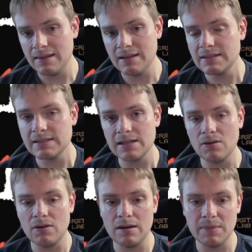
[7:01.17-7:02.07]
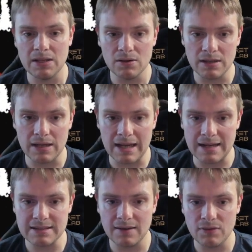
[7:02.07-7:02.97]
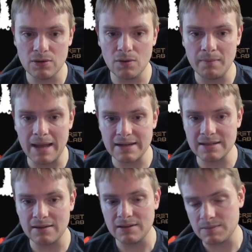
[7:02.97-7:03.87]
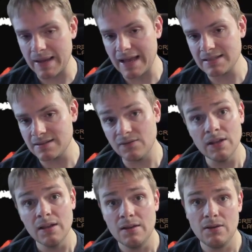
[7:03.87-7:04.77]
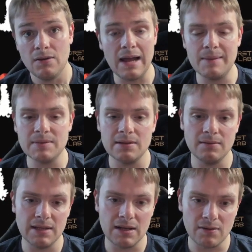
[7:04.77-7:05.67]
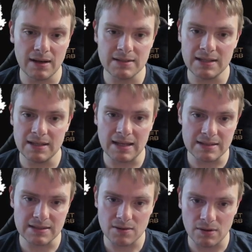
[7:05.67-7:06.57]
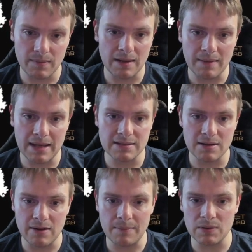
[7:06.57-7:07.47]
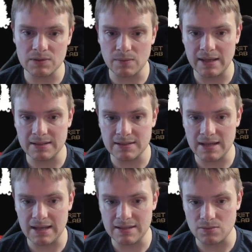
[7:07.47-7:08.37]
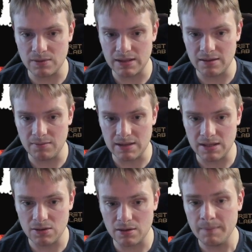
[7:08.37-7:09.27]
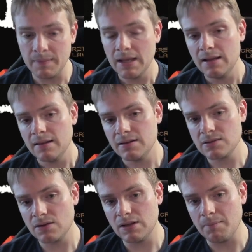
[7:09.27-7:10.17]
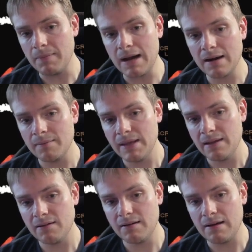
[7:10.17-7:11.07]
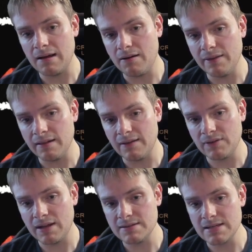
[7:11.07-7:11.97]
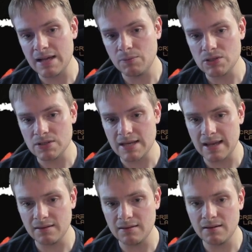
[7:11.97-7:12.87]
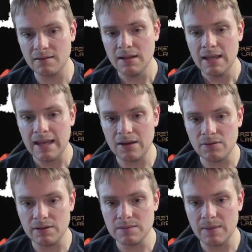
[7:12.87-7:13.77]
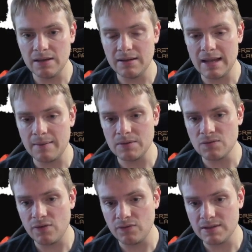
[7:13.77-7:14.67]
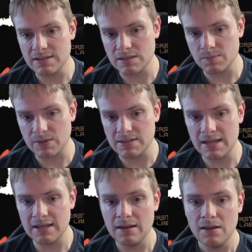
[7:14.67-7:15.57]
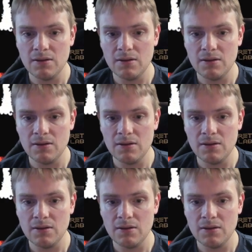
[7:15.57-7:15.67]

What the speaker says: This is incredibly good, and I think if you don't max out this passive, you're absolutely crazy. It's going to be amazing. Raptor's Wings is really good. Let's look at the bottom here on the left-hand side, which is Handler. Increased minion damage 56%.